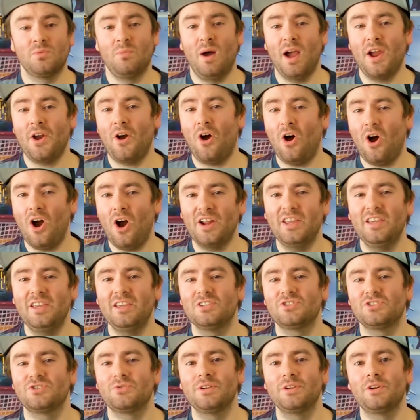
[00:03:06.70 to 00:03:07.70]
my hockey
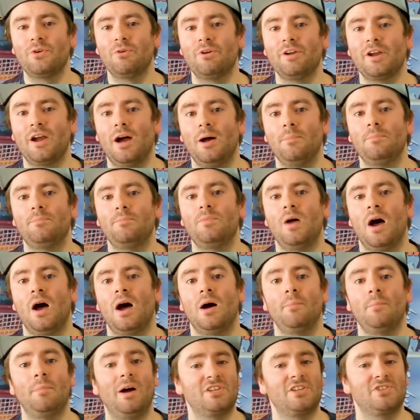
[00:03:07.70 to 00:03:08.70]
history growing up,
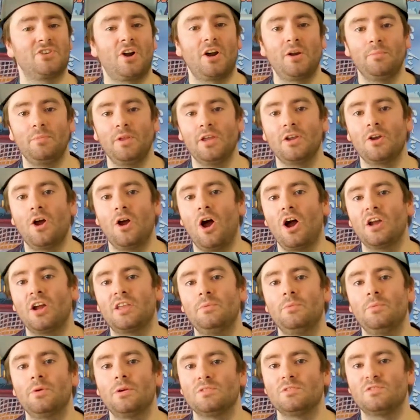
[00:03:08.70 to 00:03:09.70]
I started playing
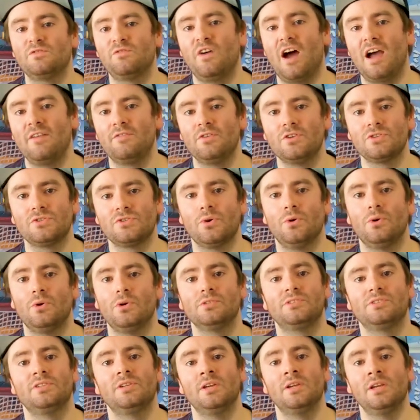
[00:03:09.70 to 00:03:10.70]
hockey when I was 5 years
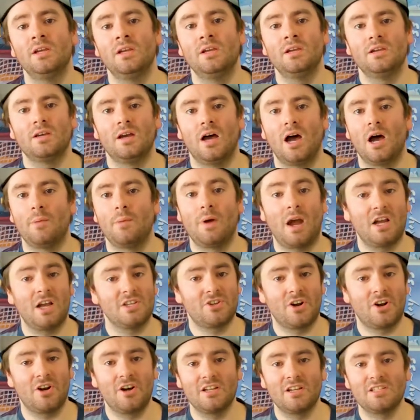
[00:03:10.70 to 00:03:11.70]
old. I
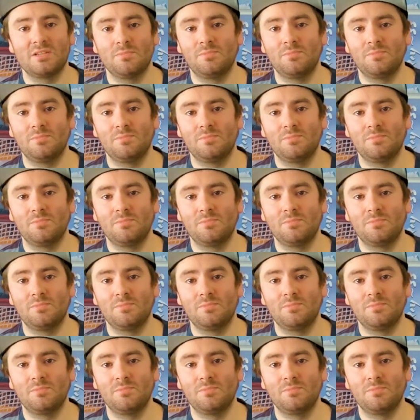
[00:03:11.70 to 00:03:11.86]
started as a